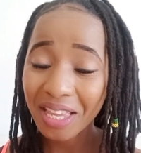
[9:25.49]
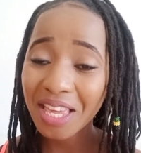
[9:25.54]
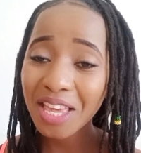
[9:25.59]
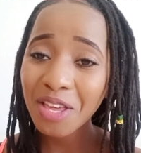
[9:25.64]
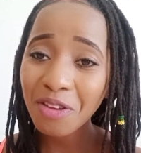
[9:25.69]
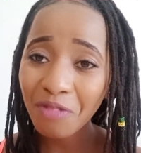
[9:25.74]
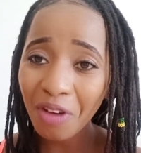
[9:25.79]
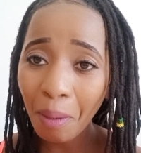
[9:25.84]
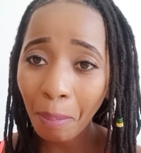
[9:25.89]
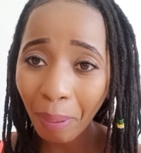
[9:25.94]

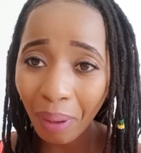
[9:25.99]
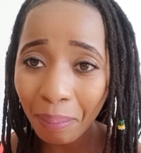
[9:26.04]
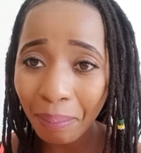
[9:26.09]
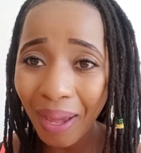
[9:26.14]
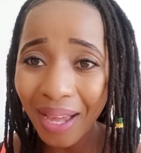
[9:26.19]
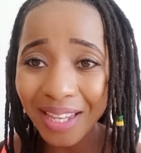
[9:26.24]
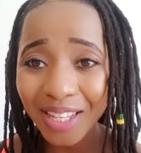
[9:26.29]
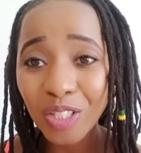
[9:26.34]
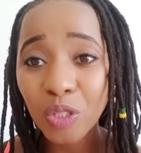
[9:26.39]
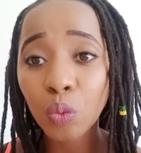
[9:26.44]
If a paper
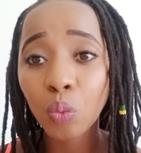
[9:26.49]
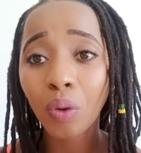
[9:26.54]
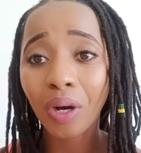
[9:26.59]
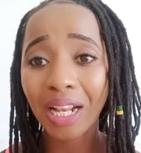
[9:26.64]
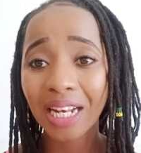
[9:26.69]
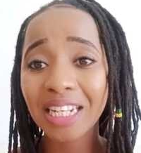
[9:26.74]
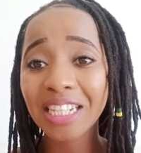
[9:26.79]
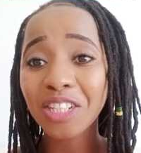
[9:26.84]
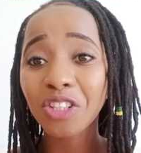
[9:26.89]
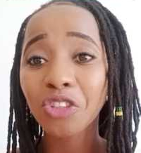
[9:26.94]
is
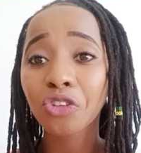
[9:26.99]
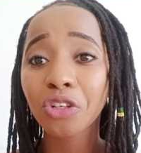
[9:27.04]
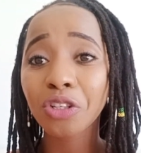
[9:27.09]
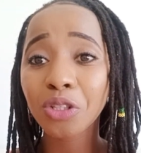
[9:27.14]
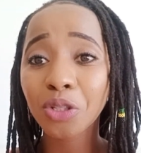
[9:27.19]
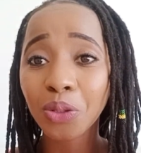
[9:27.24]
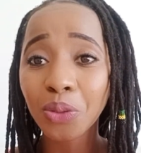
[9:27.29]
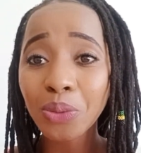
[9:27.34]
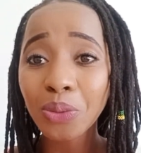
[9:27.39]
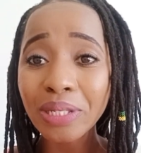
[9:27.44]
well
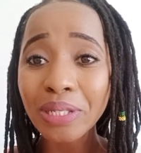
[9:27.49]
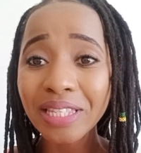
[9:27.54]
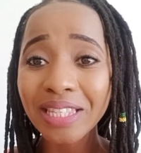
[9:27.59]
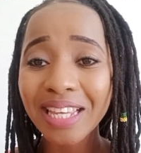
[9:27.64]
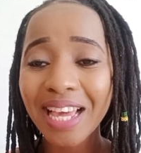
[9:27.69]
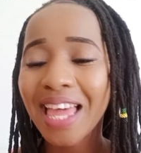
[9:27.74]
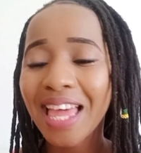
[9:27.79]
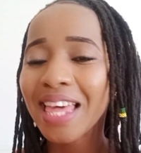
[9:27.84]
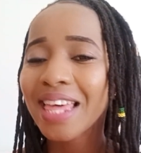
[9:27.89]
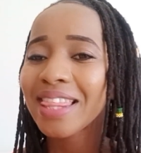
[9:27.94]
introduced,
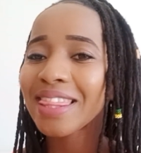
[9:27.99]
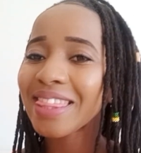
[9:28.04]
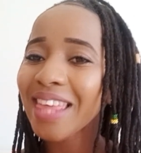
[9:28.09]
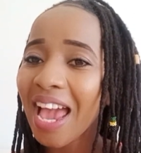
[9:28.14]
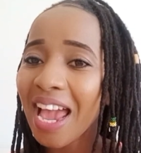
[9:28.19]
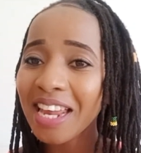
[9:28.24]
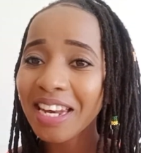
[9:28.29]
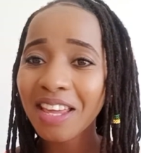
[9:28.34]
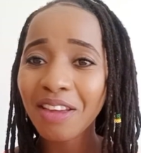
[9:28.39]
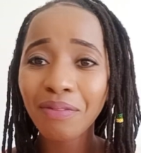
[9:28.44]

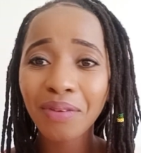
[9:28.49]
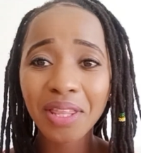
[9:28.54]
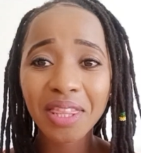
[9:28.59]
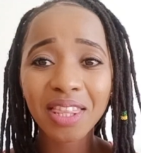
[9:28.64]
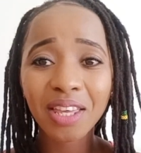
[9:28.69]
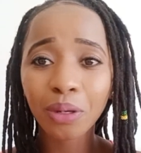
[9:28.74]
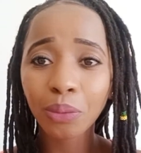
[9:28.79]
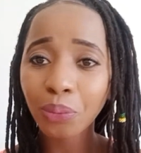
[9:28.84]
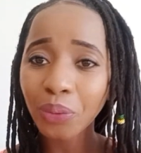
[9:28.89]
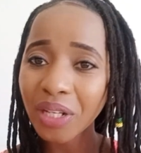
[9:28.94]
then even
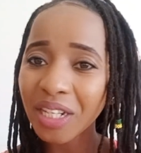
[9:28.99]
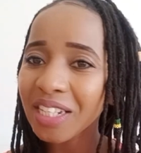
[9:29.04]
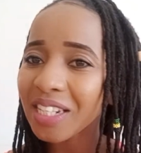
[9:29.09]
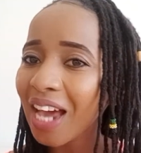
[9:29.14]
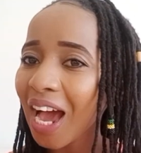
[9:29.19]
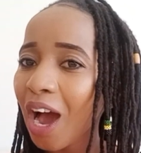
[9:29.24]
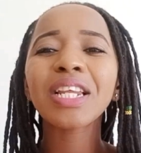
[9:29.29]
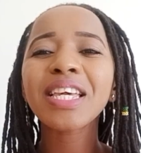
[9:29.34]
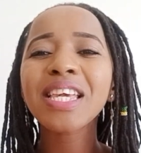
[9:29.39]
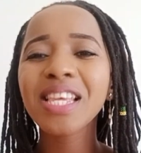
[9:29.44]
the
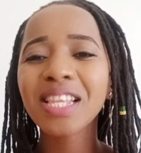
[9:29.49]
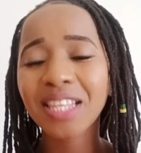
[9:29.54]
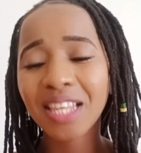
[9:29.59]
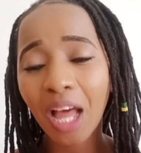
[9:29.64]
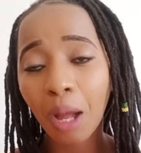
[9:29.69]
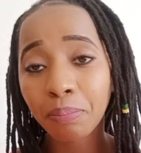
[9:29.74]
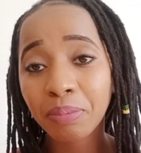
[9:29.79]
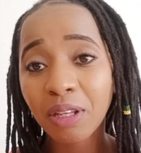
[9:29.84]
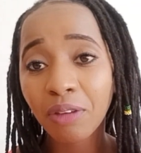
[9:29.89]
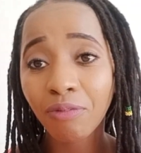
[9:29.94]
reader is
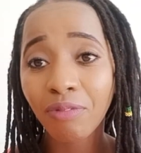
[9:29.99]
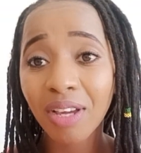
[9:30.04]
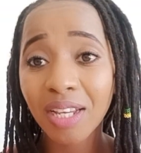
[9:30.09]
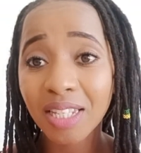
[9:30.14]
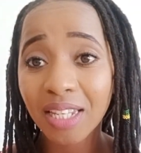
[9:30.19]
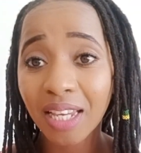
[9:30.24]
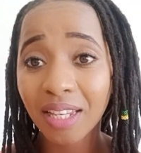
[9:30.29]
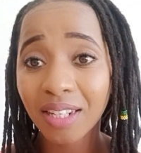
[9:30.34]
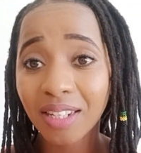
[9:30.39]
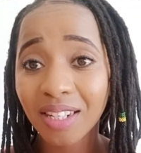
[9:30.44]

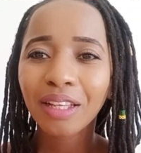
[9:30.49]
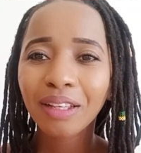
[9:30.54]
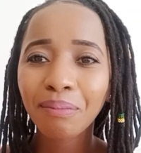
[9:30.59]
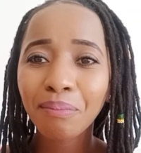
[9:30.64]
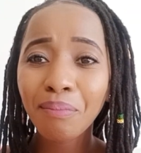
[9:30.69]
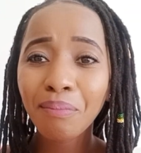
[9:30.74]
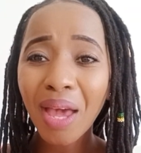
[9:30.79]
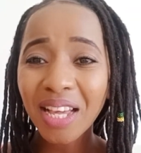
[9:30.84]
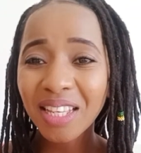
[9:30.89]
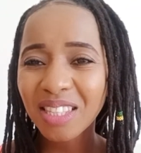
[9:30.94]
captivated.
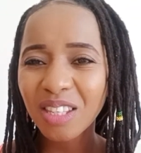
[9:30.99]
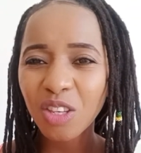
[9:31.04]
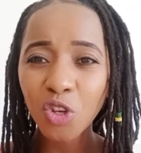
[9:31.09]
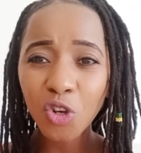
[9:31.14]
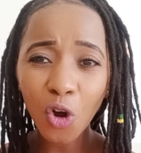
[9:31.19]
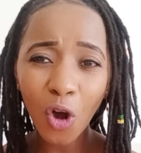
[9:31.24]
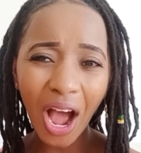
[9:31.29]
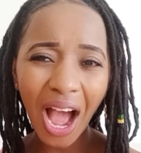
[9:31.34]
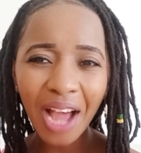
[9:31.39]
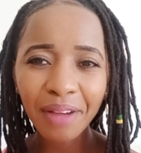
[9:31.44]
Makes
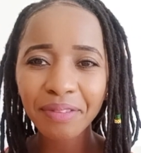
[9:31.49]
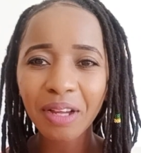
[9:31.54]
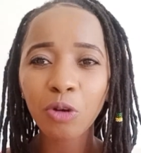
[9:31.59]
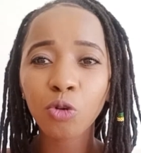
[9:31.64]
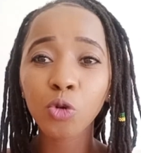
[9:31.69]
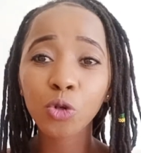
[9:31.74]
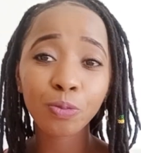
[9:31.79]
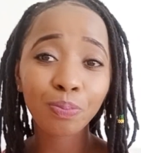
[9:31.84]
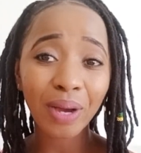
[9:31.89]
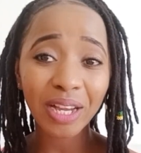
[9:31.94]
have a
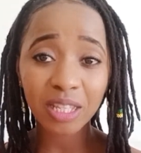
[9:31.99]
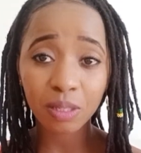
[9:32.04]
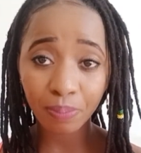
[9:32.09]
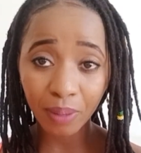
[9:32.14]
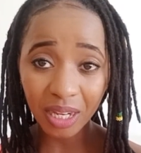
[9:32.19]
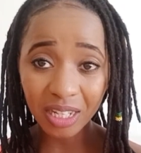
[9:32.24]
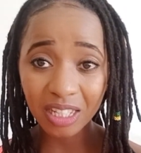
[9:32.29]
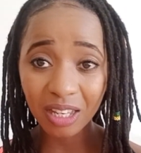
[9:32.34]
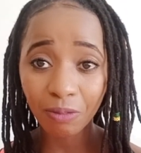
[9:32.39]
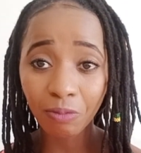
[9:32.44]
good
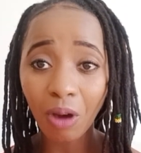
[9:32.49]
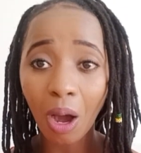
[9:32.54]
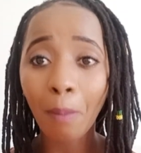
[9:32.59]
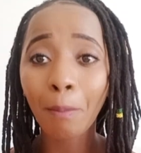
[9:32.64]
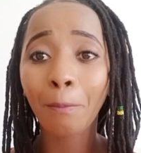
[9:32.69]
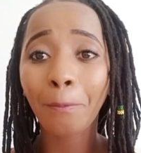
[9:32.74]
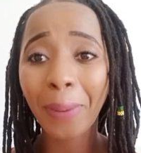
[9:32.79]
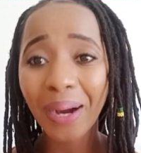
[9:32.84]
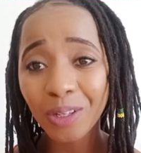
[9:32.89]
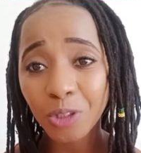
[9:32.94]
perspective
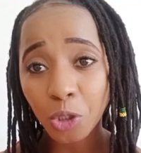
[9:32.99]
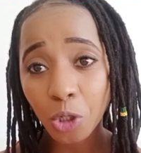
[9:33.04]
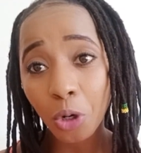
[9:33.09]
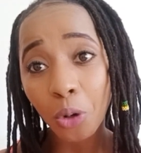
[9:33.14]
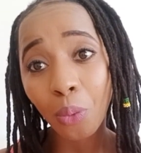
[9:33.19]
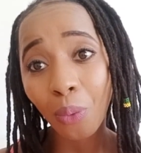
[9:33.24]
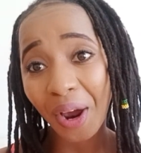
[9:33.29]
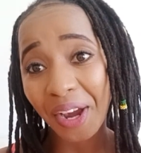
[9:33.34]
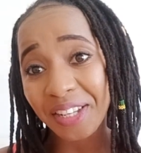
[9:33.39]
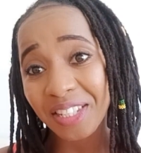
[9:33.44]
about
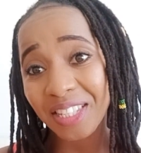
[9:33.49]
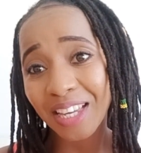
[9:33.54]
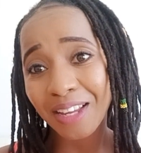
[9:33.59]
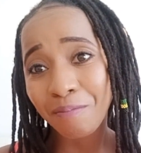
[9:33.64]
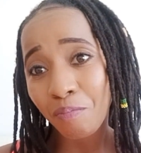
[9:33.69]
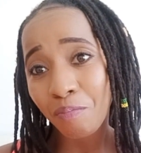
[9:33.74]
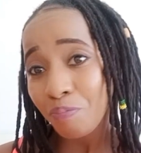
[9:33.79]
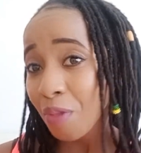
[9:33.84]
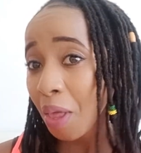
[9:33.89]
your writing.